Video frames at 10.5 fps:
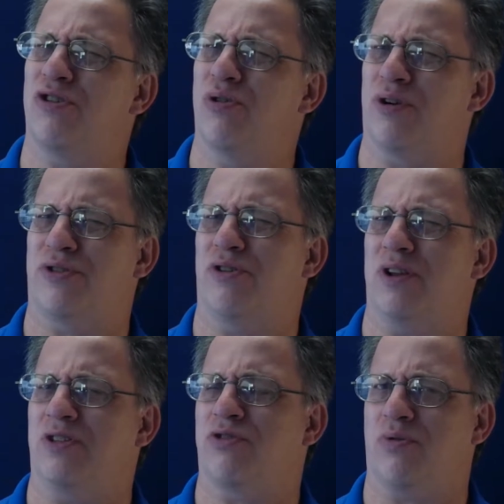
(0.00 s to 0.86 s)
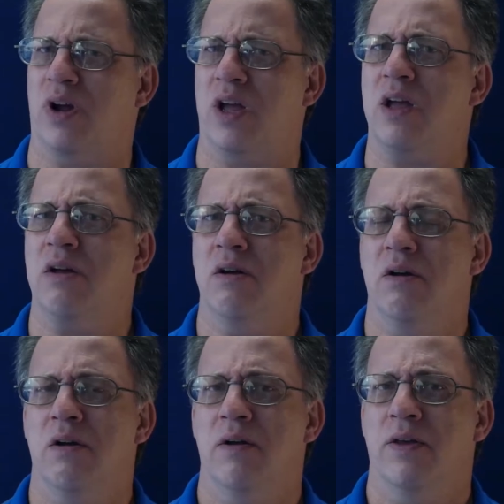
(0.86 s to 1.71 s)
or 33
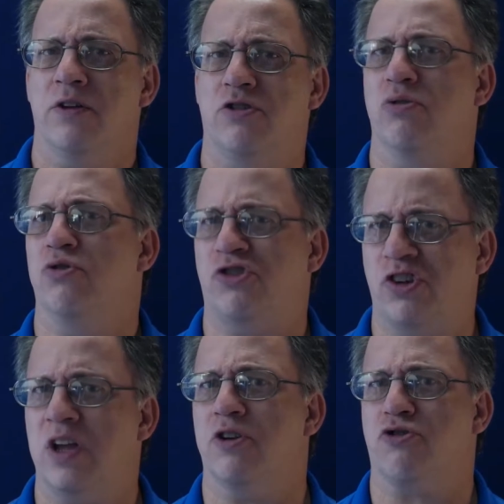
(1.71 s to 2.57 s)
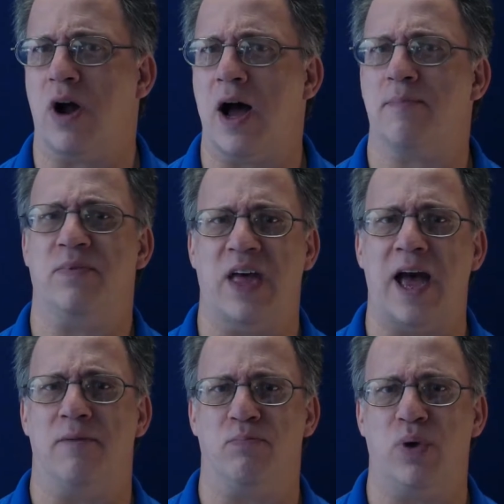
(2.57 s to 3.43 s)
to see a drop
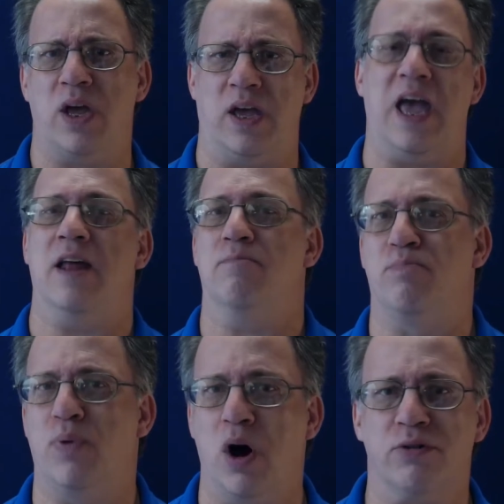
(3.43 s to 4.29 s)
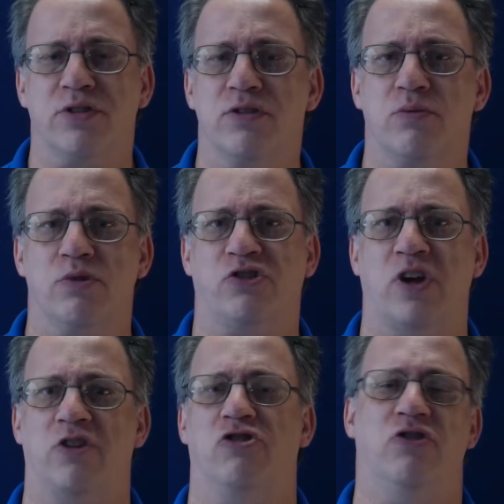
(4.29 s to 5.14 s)
that big. And both of the
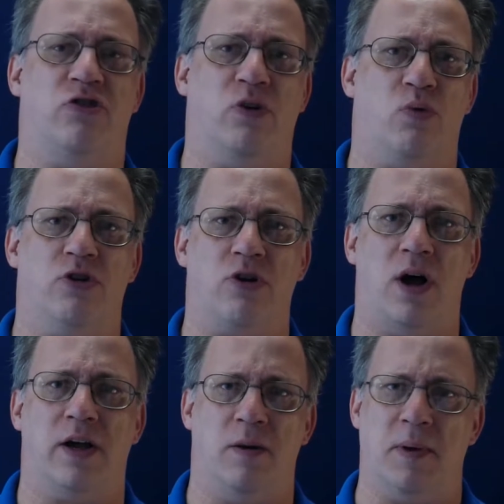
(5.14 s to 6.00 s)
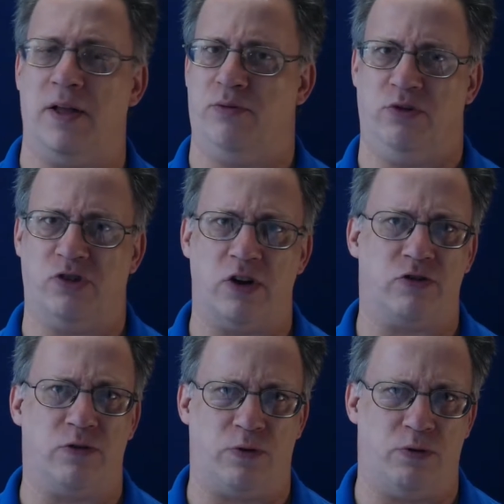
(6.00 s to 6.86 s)
recessions that we're talking about, the
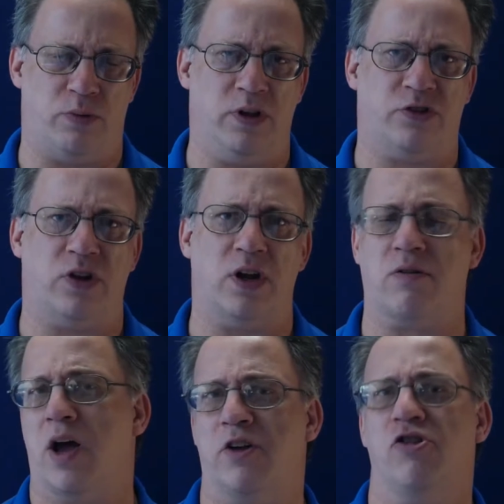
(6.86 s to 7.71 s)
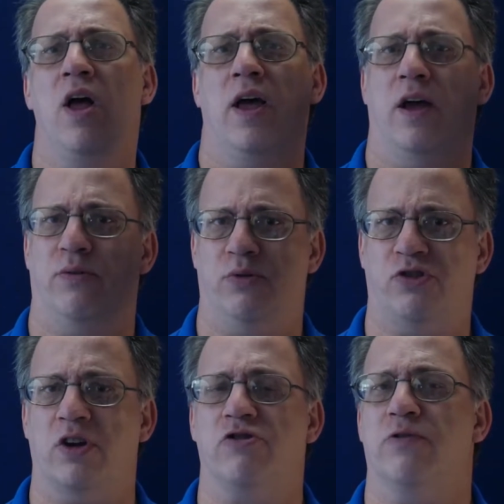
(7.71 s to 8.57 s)
recession from the real estate crash and the
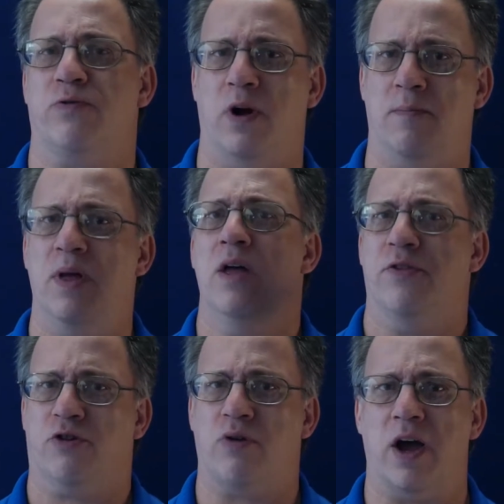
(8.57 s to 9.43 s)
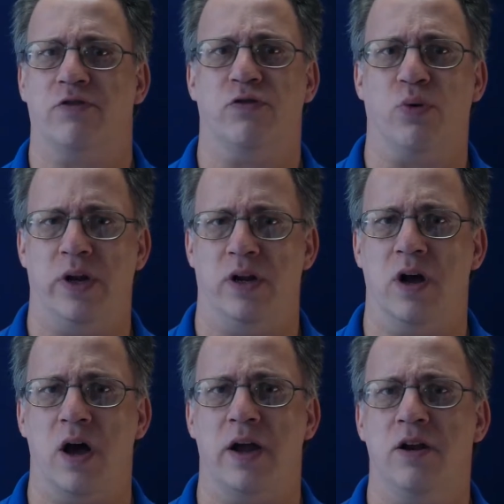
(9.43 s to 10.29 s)
recession from the crash of
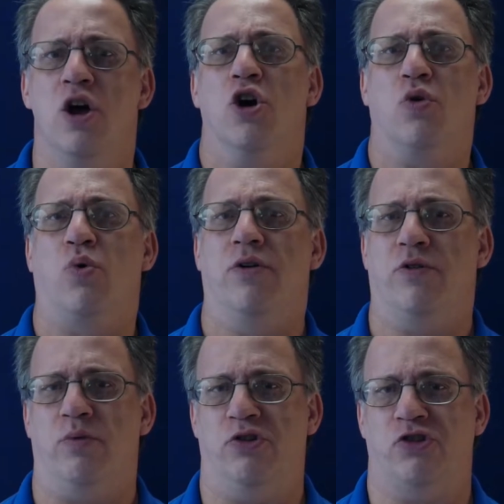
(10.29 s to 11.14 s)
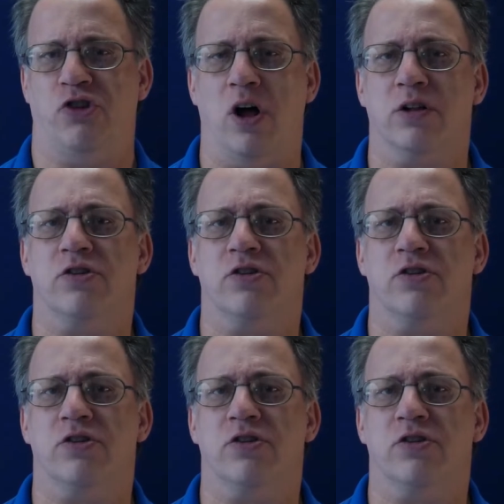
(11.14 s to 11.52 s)
29, were the result